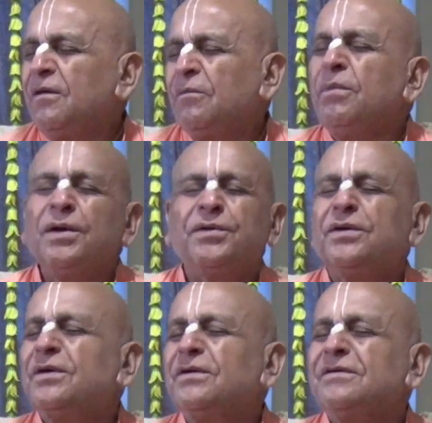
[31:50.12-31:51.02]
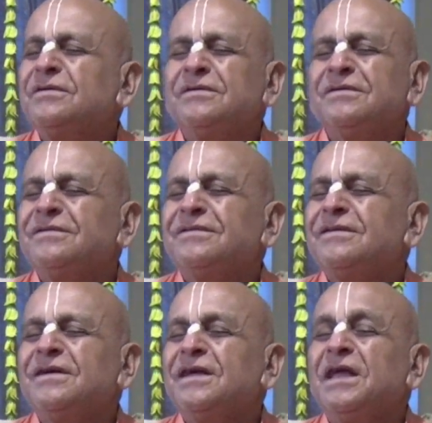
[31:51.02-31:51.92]
But
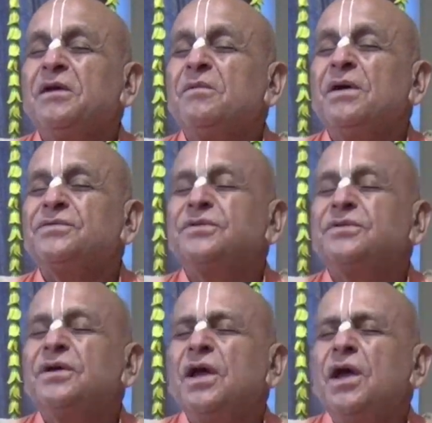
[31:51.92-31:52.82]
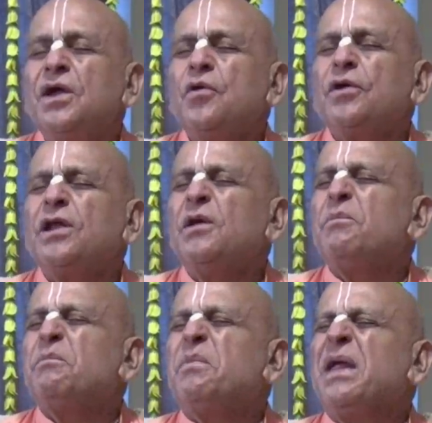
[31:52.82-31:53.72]
he was totally
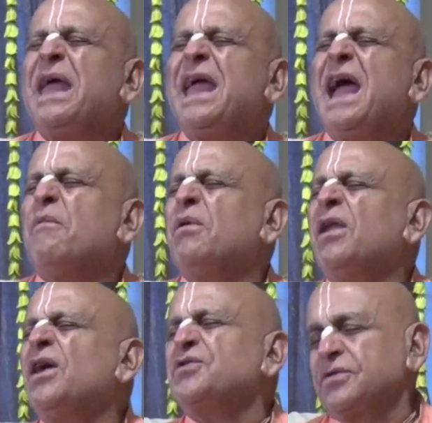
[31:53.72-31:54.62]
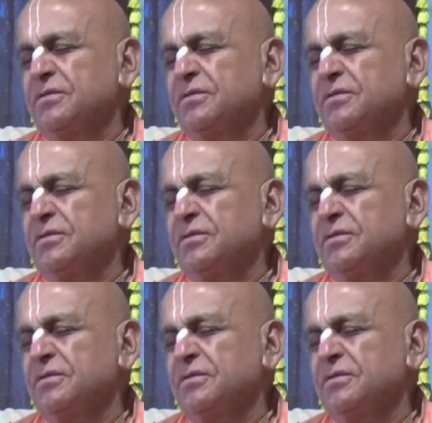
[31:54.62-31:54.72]
prey of lust.